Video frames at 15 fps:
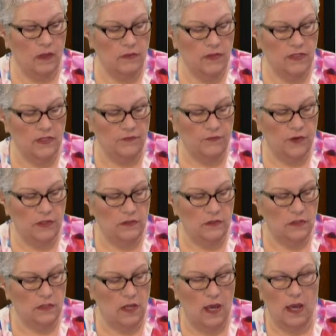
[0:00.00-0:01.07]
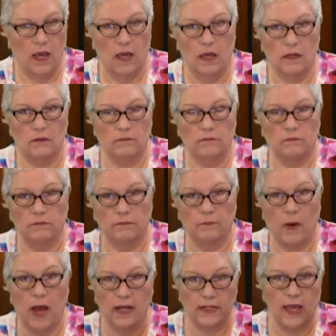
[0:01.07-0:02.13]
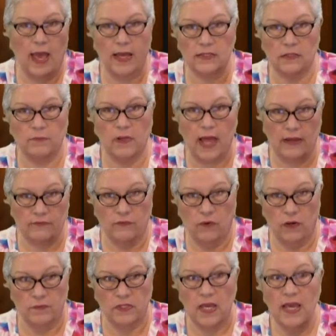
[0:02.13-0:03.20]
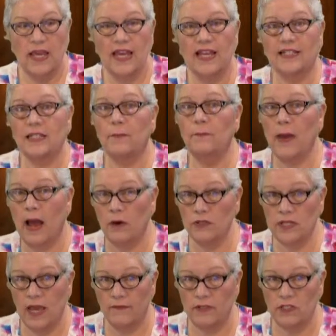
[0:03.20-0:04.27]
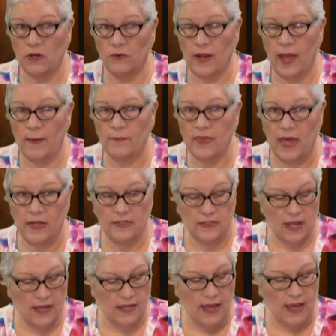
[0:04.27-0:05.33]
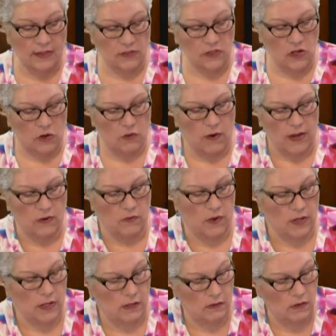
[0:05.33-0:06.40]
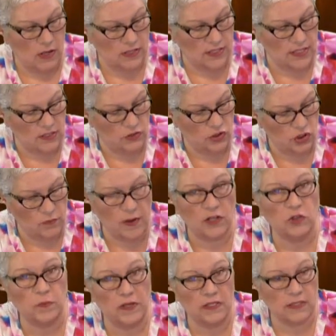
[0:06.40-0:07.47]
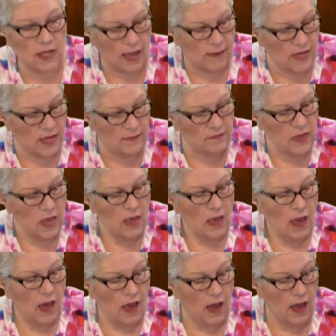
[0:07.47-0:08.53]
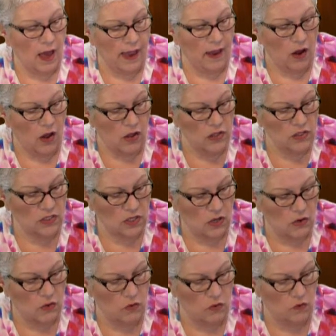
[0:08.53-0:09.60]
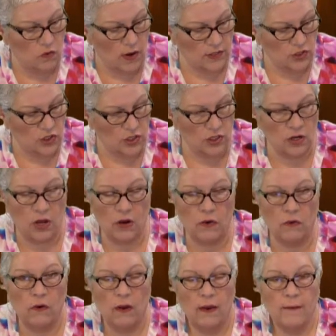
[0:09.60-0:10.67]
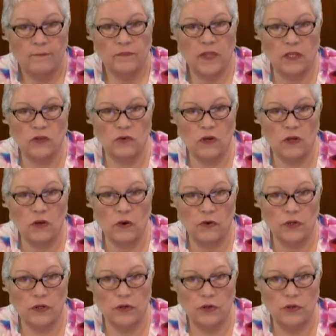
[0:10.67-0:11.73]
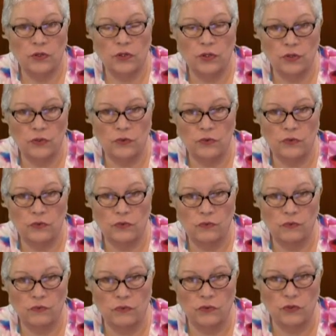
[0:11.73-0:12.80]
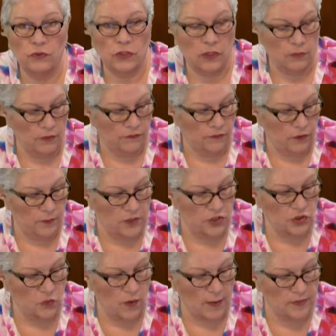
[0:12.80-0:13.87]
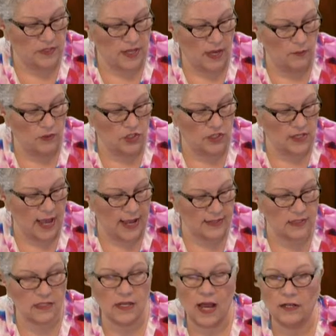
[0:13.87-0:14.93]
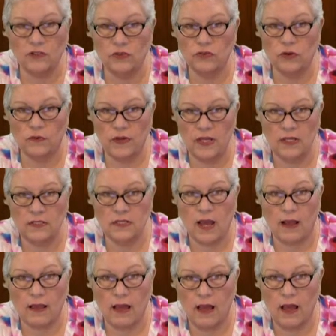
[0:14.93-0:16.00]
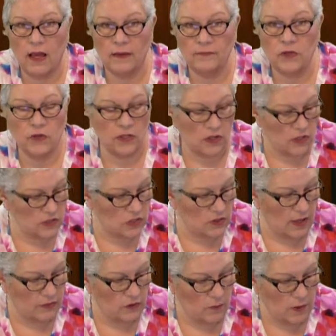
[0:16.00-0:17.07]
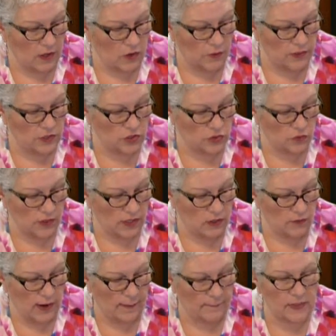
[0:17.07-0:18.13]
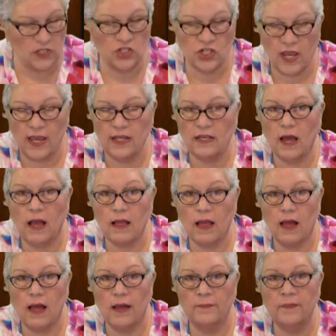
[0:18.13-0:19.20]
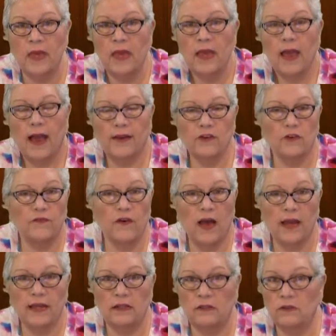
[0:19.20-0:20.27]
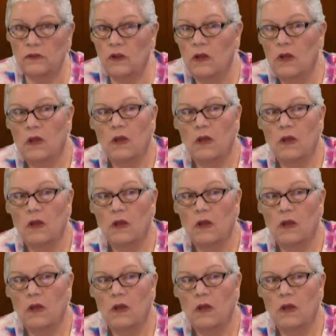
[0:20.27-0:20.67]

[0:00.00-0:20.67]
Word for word: the different podcast platforms. It's about to have its own app. That is not yet, so I don't want to tease too much, but it's coming. I also want you to know that you can go to her newly refurbished website, which is AskDrDoreen.com. You can also get there by going to DoreenGranpeesheh.com, and you'll find,